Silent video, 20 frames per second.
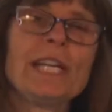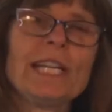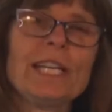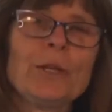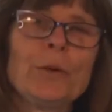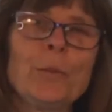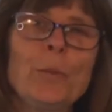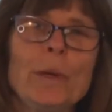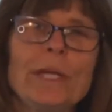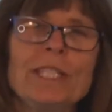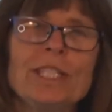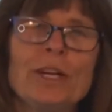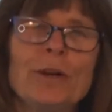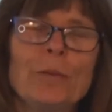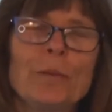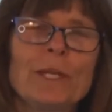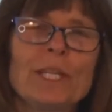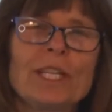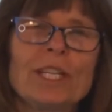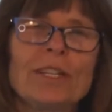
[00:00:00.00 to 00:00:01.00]
in the winter
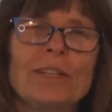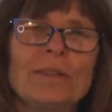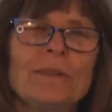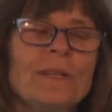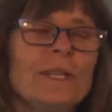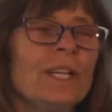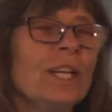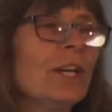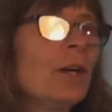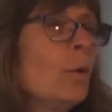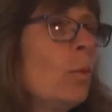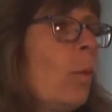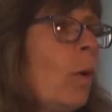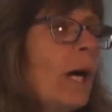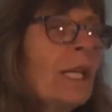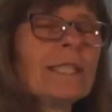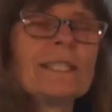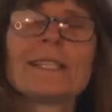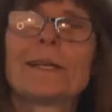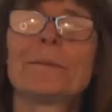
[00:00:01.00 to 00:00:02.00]
when you
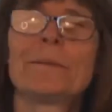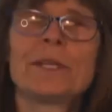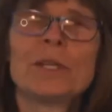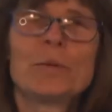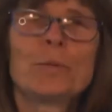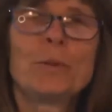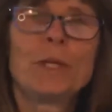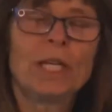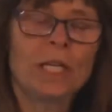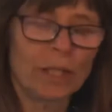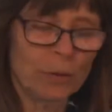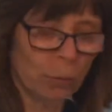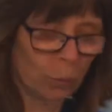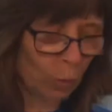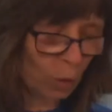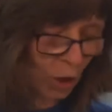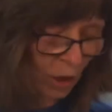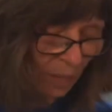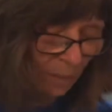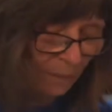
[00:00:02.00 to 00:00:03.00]
want something really
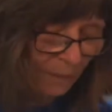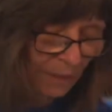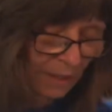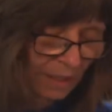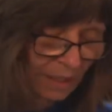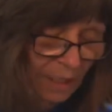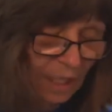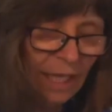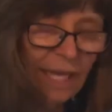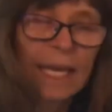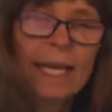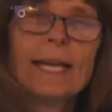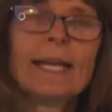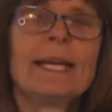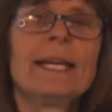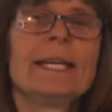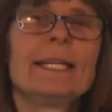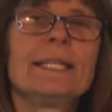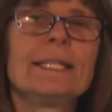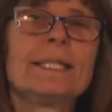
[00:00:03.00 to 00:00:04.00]
warm.
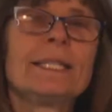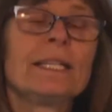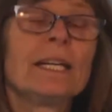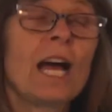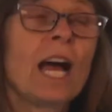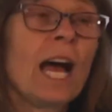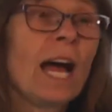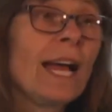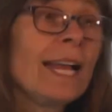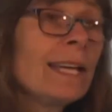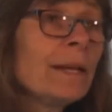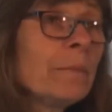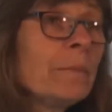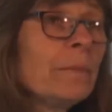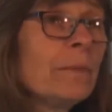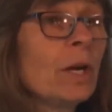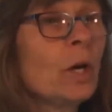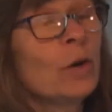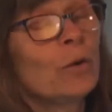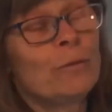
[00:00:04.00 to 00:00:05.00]
And I am
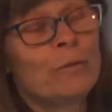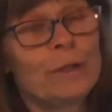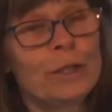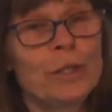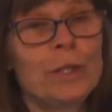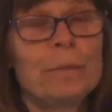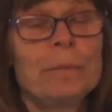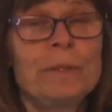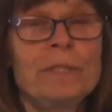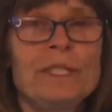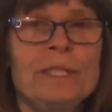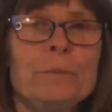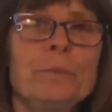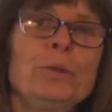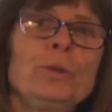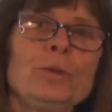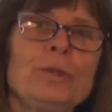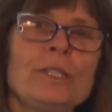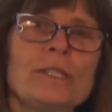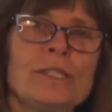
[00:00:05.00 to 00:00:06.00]
a very busy
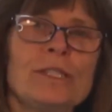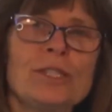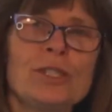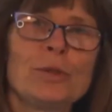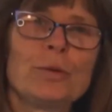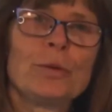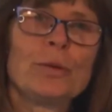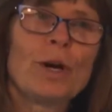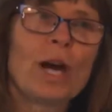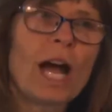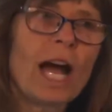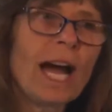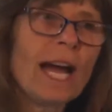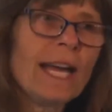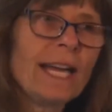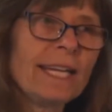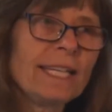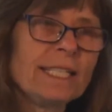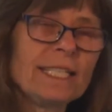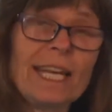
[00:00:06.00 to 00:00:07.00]
person, so
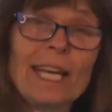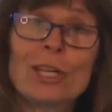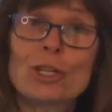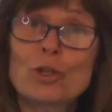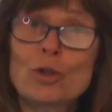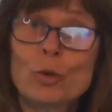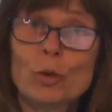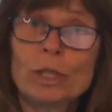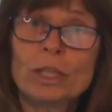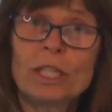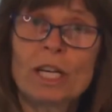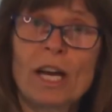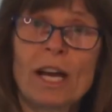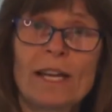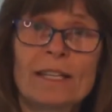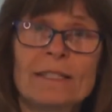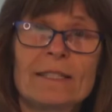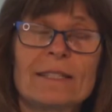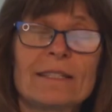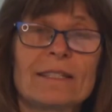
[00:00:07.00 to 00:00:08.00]
I take
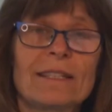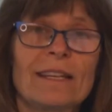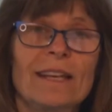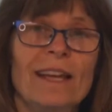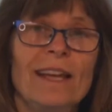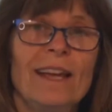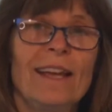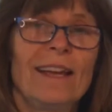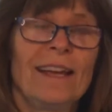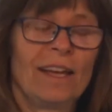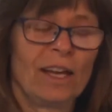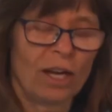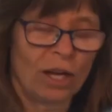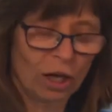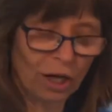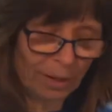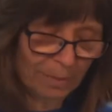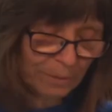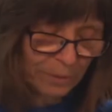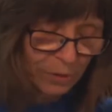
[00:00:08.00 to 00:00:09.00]
shortcuts.
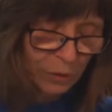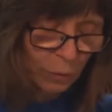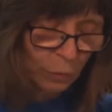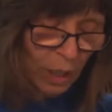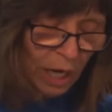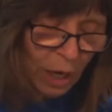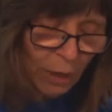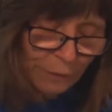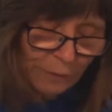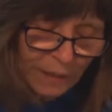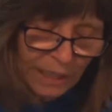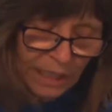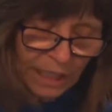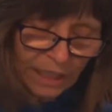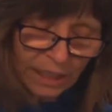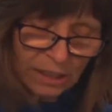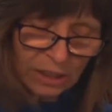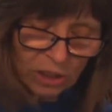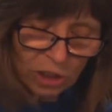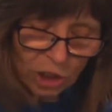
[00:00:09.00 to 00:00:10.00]
So often
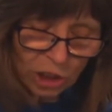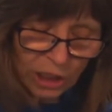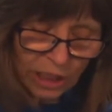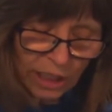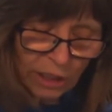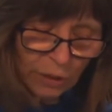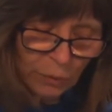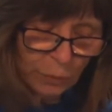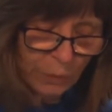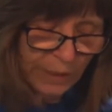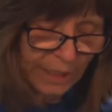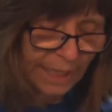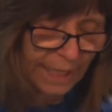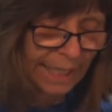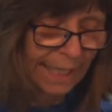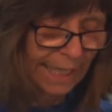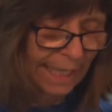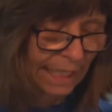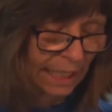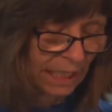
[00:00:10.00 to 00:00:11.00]
I start out with a
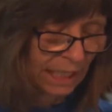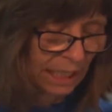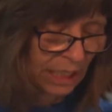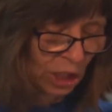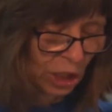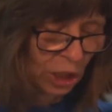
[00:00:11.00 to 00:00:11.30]
can